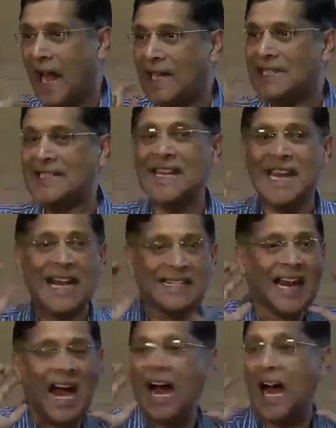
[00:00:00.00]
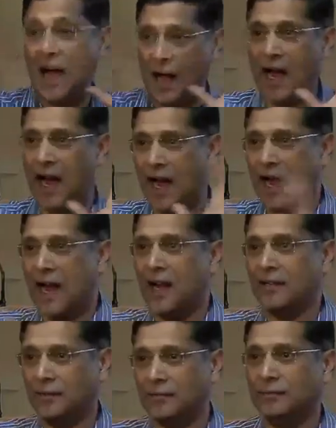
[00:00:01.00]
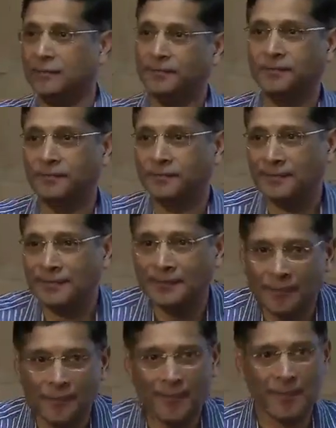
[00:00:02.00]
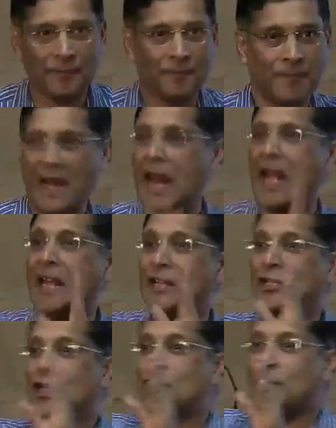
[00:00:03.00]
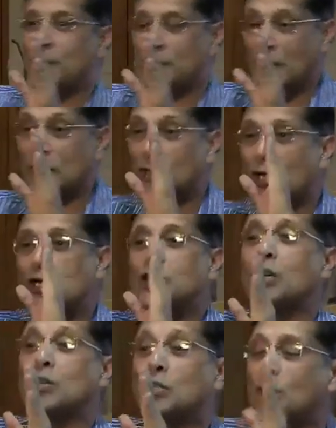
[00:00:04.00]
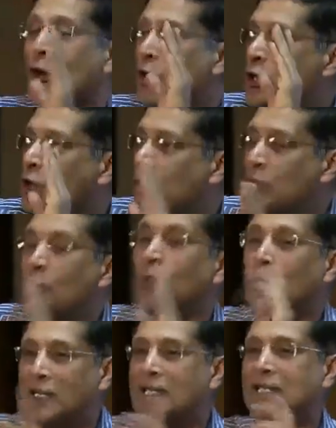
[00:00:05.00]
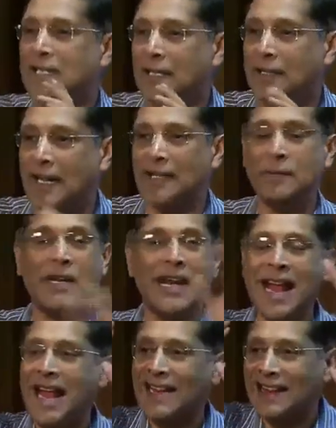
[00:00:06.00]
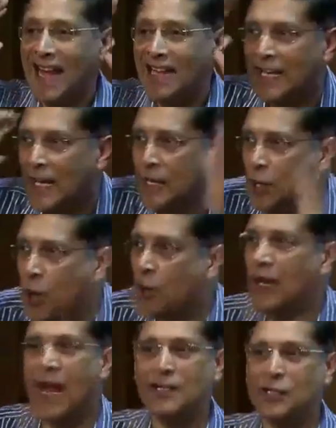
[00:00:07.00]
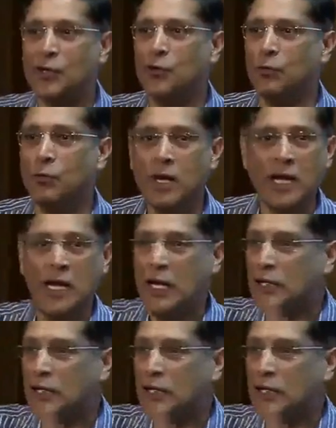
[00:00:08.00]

uh, see, this see, scheme. But Kamraj and MGR, they developed, they, so, they established. So, so, you know what this tells me? That in your classroom,